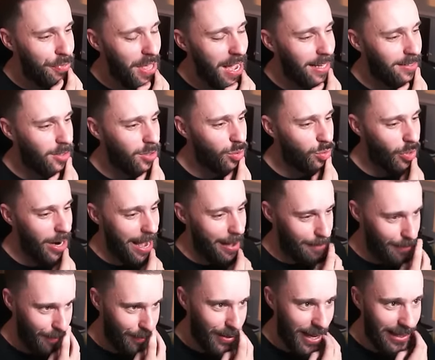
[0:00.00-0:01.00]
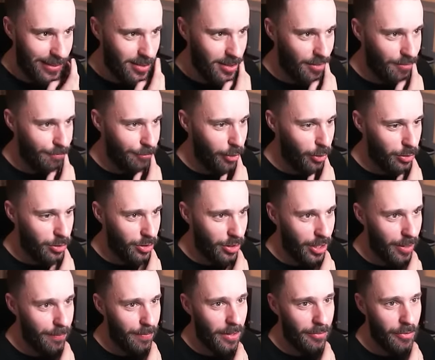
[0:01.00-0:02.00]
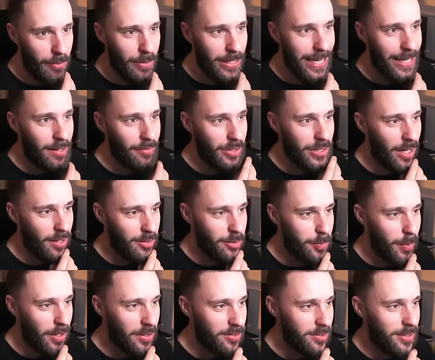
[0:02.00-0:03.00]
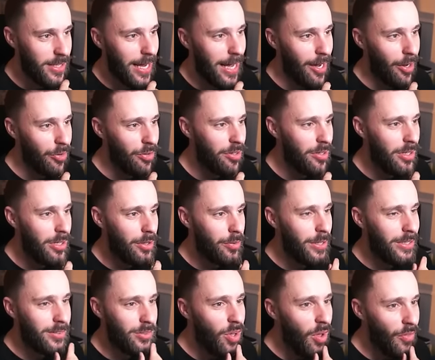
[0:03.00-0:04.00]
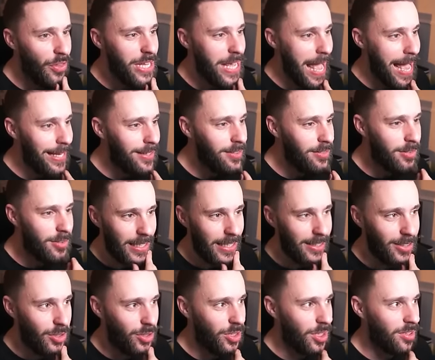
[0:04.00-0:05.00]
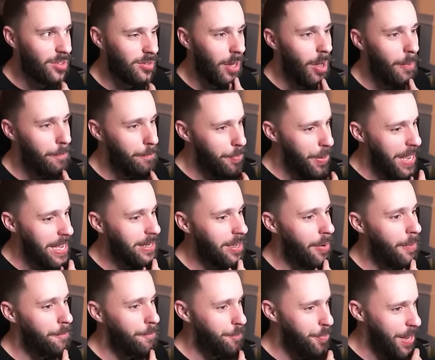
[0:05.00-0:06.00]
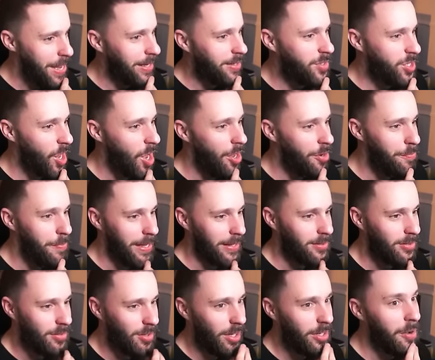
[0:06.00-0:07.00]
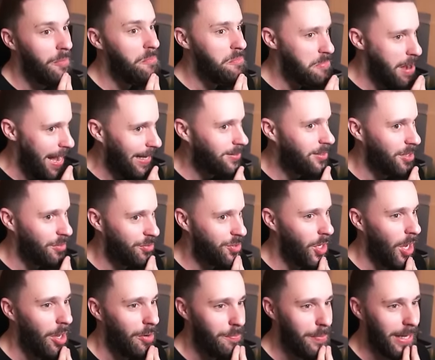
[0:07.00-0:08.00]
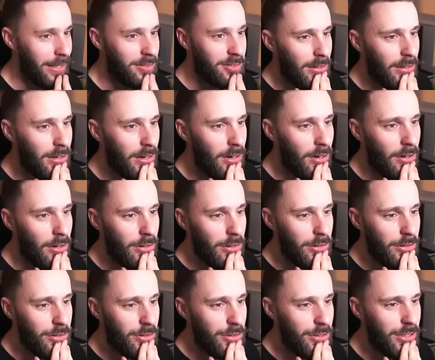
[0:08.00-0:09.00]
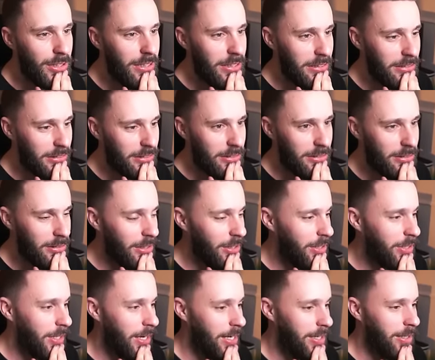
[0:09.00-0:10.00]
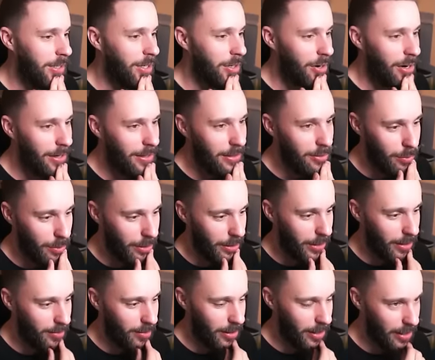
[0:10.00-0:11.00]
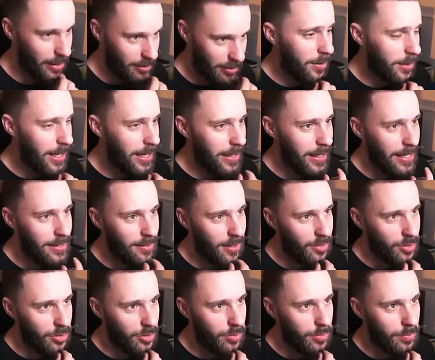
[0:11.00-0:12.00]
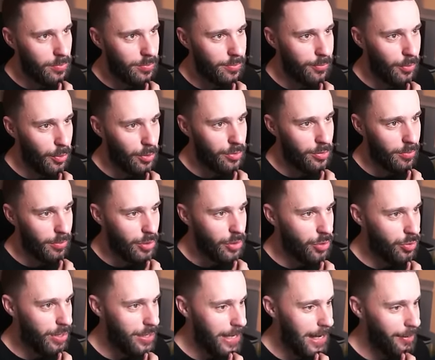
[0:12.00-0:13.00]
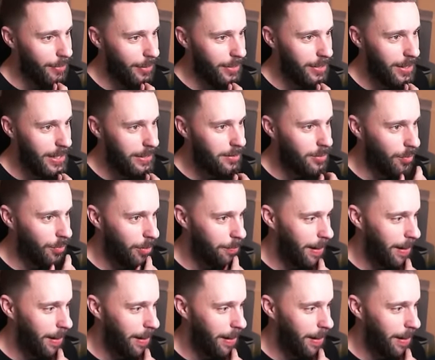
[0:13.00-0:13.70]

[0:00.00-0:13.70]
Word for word: that's a wrap. That's unfortunate. I think we get another downspars down. It's not the end. It's just a big big turn miss, like a massive turn miss. Oh, Jesus. Okay, all right, is what it is, I guess. In that case, I just forced a retreat out at least of the